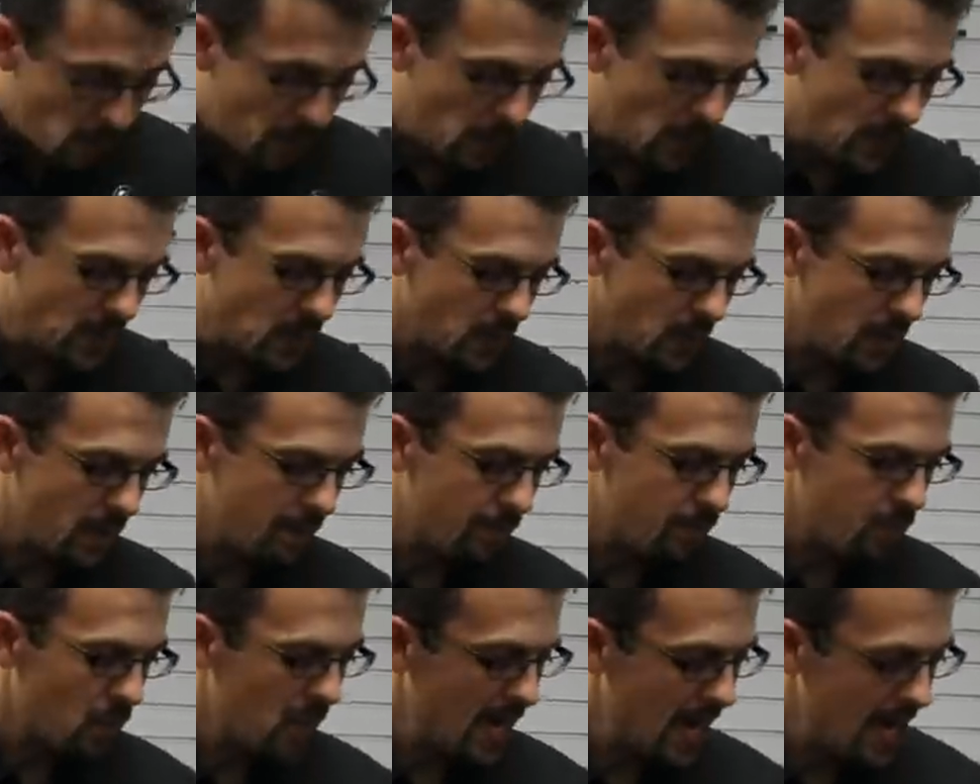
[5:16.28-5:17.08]
more point on
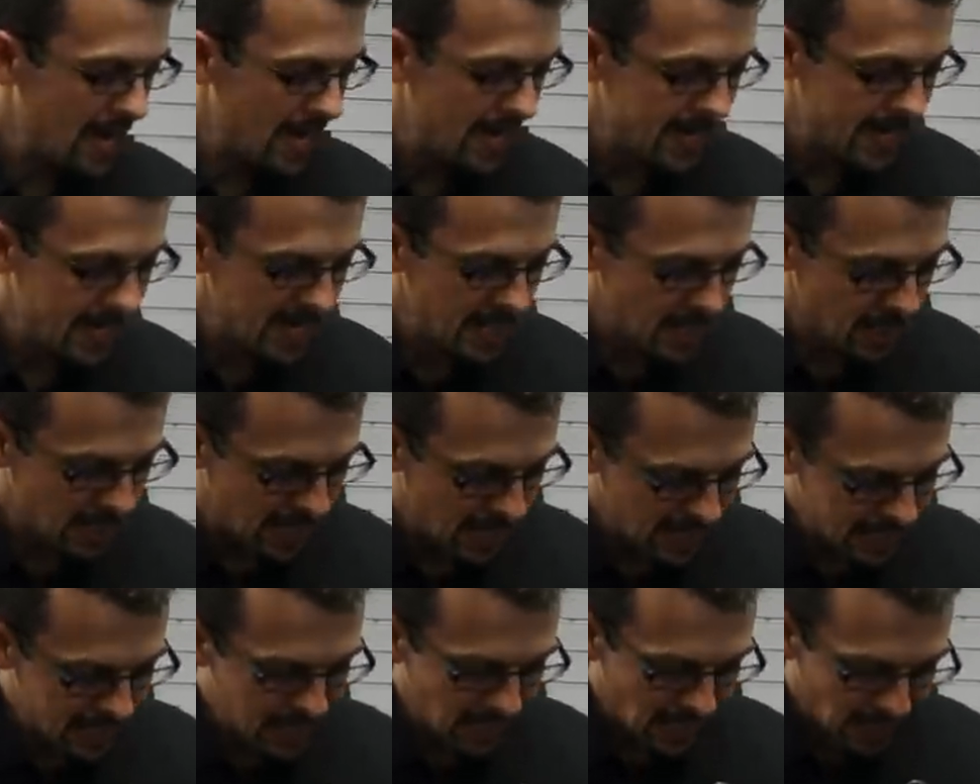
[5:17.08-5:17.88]
the brand, it is
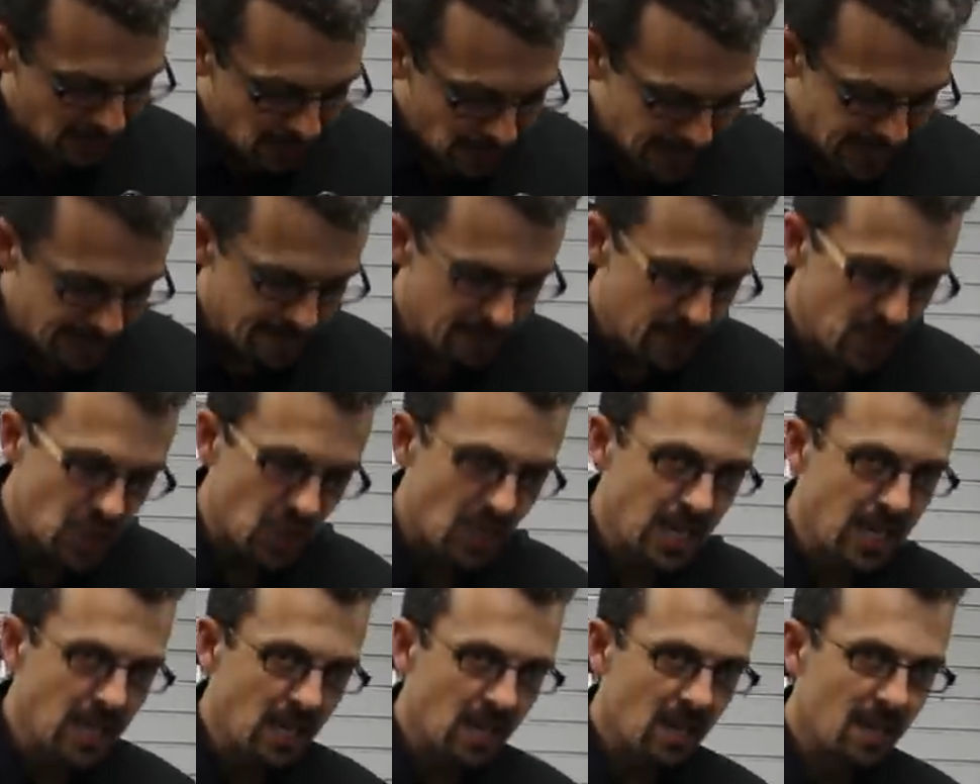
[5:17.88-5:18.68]
a light
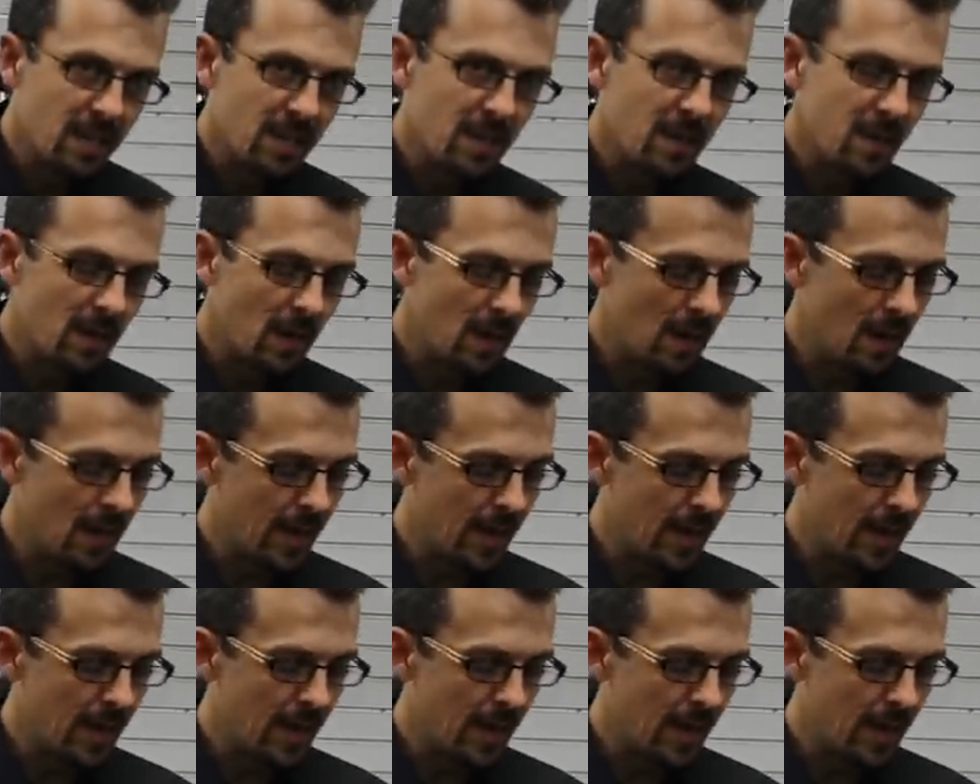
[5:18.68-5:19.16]
machine gun.